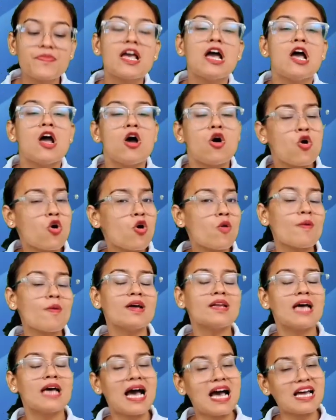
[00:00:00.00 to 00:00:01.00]

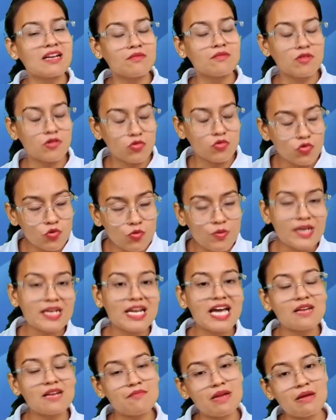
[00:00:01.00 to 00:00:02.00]
Women and
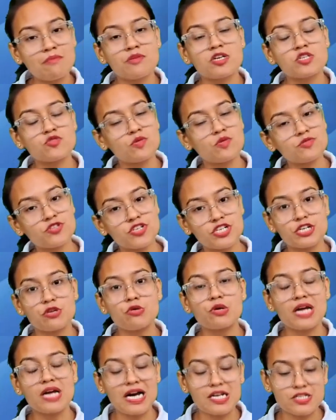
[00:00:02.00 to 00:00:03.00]
members from scheduled
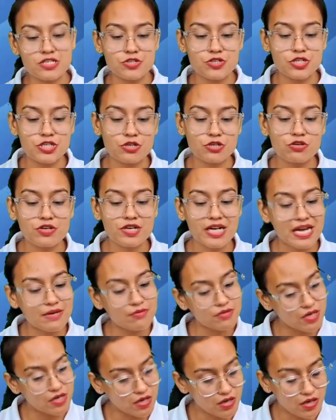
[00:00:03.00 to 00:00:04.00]
caste or scheduled tribe
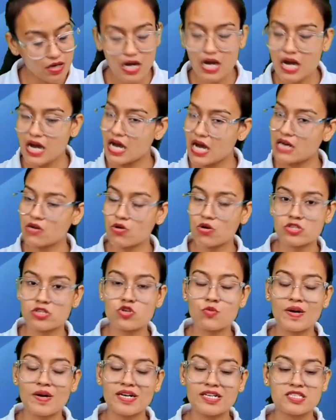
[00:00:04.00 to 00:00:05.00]
are also
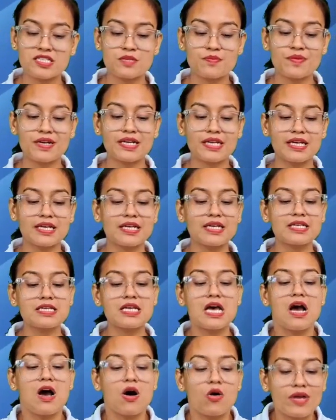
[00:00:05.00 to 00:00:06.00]
participate in it.
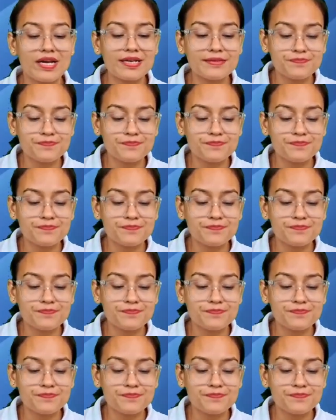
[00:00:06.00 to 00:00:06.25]
Okay,